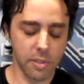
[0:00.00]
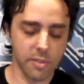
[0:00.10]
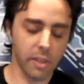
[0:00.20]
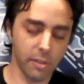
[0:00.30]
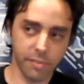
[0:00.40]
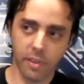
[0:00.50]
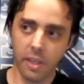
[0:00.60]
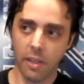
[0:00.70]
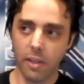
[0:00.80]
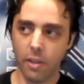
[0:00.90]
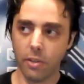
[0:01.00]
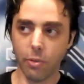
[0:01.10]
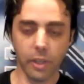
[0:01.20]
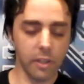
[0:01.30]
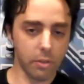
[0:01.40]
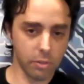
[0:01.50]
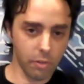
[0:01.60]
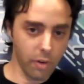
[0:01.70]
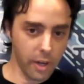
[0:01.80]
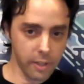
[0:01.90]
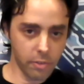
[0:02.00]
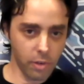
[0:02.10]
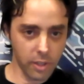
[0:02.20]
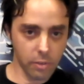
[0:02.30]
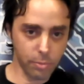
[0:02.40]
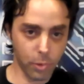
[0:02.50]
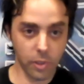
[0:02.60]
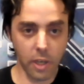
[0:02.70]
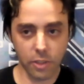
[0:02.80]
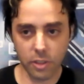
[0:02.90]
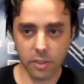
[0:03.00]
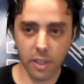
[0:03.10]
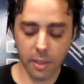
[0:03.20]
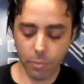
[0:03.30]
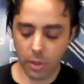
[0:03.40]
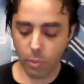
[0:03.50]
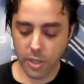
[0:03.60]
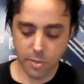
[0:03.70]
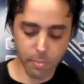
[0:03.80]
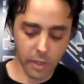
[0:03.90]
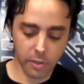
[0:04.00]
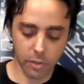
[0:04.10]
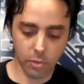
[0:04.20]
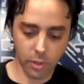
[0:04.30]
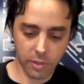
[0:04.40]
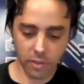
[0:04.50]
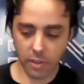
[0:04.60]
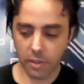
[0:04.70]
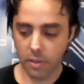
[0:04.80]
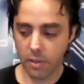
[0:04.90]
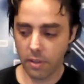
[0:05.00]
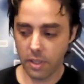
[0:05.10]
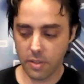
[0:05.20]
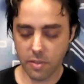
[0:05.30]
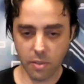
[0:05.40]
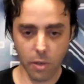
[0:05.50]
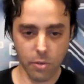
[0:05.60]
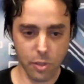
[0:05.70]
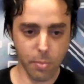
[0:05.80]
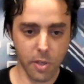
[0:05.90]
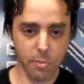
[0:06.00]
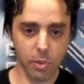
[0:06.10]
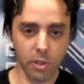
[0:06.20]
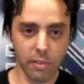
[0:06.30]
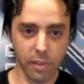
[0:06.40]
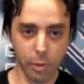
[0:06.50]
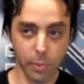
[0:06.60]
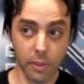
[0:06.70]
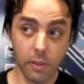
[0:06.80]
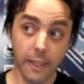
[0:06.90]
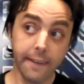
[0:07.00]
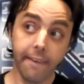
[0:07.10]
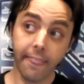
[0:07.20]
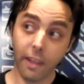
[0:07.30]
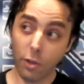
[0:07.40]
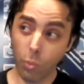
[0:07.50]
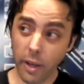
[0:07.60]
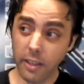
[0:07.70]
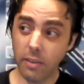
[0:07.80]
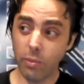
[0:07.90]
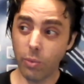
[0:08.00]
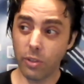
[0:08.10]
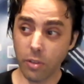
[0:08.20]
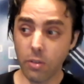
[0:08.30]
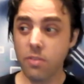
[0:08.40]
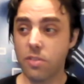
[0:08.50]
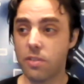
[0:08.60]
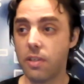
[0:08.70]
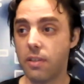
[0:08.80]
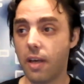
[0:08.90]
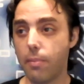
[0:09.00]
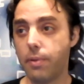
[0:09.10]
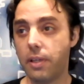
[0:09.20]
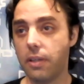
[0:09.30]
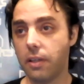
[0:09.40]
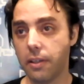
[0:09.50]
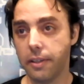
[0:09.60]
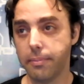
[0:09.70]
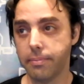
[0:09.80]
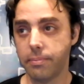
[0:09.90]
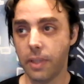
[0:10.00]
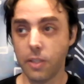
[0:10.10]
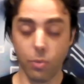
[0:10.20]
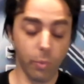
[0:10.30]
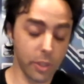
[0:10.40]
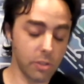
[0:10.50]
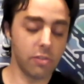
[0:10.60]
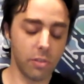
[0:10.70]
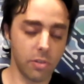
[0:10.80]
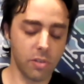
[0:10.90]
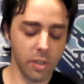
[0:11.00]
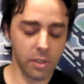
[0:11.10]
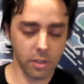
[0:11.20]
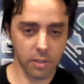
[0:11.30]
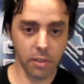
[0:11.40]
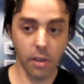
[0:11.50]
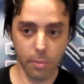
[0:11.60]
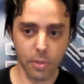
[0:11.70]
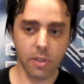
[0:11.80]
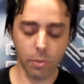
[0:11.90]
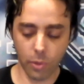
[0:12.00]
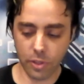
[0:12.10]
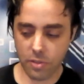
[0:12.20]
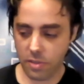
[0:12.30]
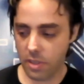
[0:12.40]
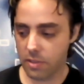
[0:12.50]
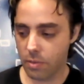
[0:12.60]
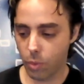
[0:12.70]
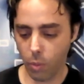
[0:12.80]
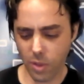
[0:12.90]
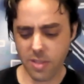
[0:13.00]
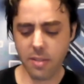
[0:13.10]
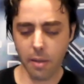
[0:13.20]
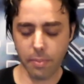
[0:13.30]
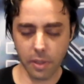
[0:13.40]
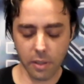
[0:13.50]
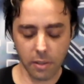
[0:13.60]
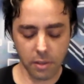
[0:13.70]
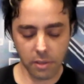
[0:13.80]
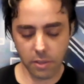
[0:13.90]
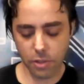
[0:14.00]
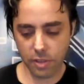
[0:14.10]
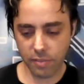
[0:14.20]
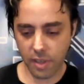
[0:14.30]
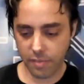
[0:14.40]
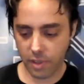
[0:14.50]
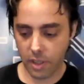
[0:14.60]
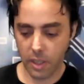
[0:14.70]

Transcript: instead of doing it on the right on production time, why it's better to do it as close as possible to development, and why we don't see it happening as we wish to see it in the numbers that we wish to see it, and what's stopping shift left.